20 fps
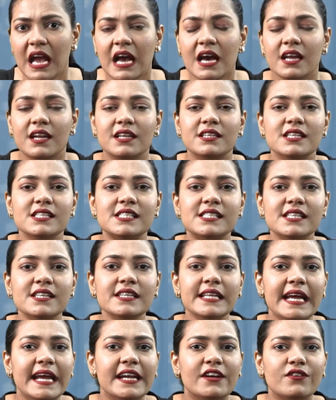
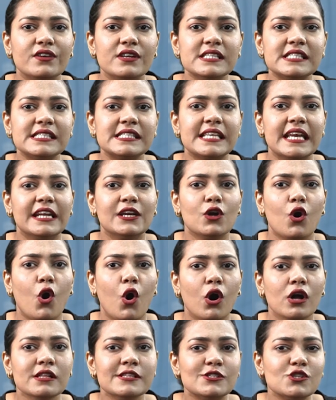Registered address can
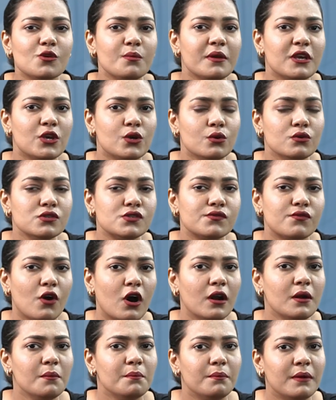also be used
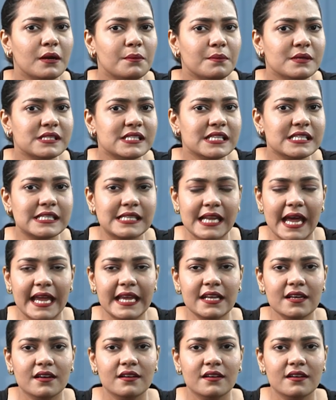for purposes like